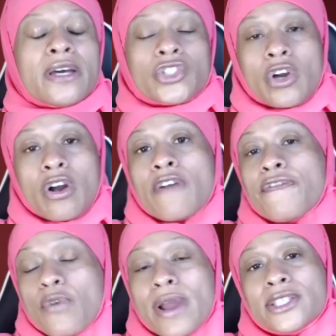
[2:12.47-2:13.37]
So her
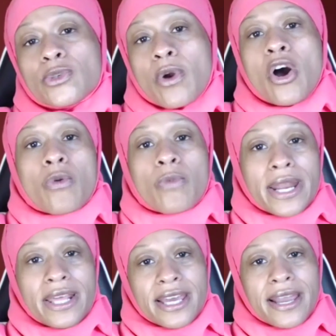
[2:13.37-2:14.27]
friends were
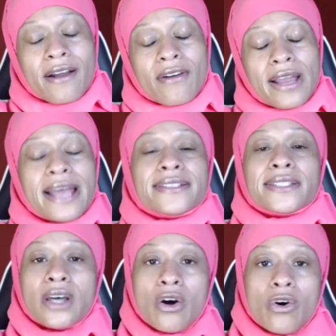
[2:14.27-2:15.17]
already there. And
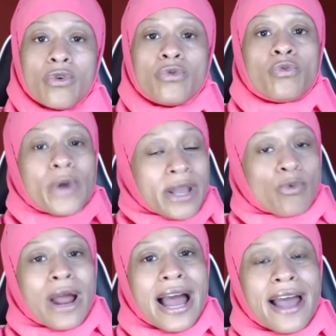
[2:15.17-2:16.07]
so we
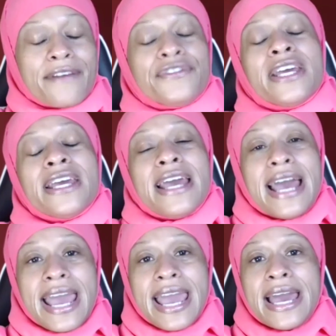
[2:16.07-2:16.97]
arrived,
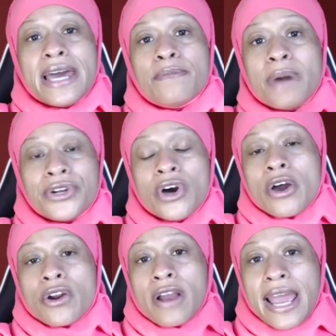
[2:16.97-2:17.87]
and my
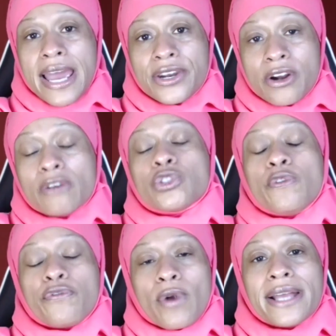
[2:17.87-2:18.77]
daughter and her
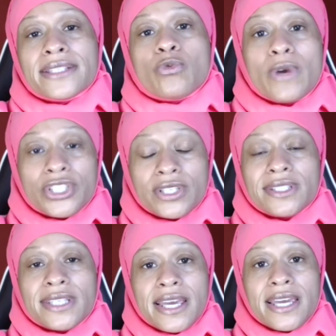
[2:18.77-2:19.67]
two friends went to
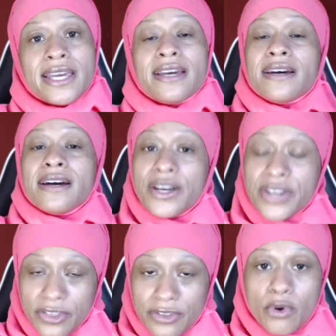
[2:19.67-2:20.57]
see
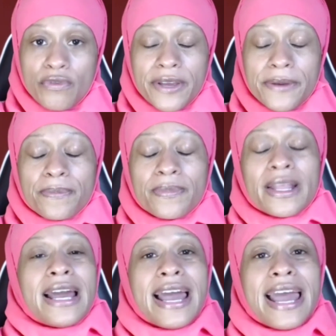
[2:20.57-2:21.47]
another movie
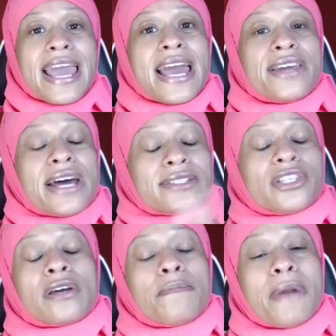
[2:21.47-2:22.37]
and I
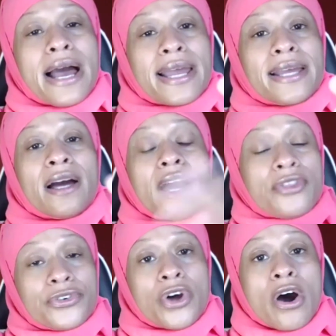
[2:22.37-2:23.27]
took my
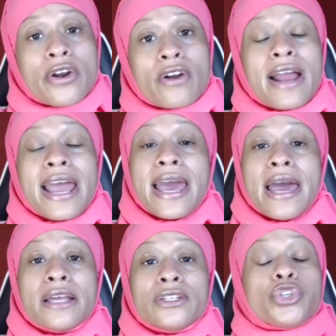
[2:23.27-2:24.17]
other daughter
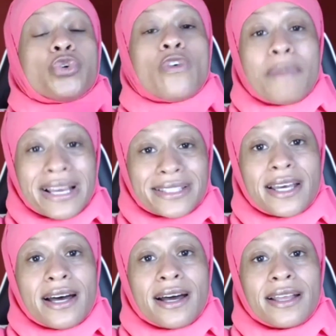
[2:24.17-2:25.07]
and two of my
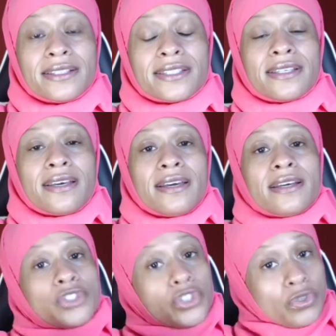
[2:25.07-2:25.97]
sons
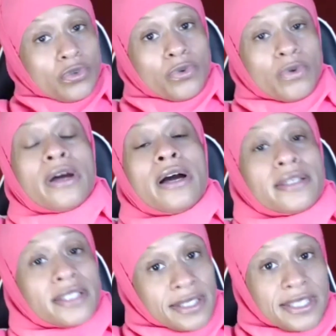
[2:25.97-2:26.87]
to
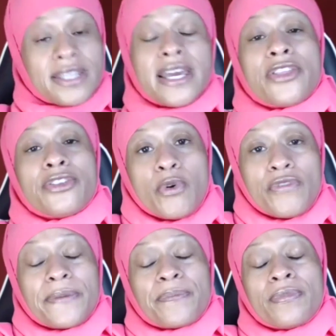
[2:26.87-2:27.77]
to see the other
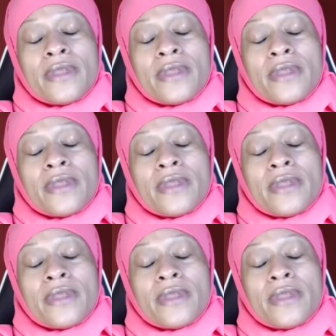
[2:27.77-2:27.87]
movie.